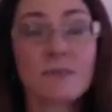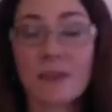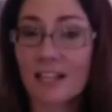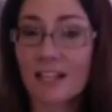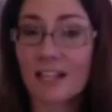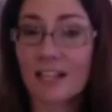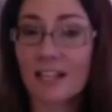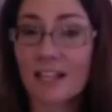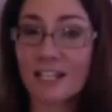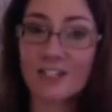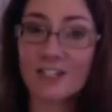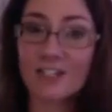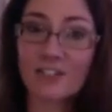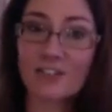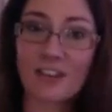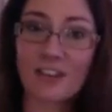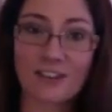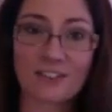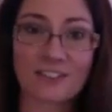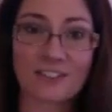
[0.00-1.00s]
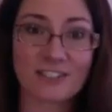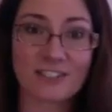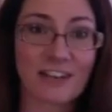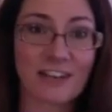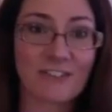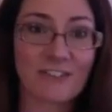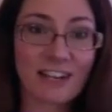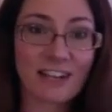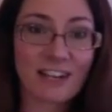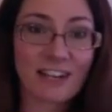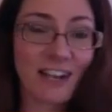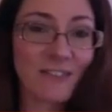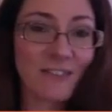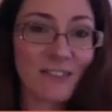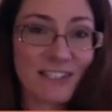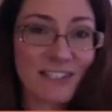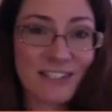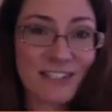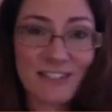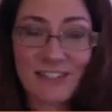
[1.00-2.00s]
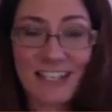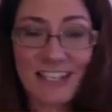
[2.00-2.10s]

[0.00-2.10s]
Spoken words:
Well, it's true. Here's Jeff and I. We do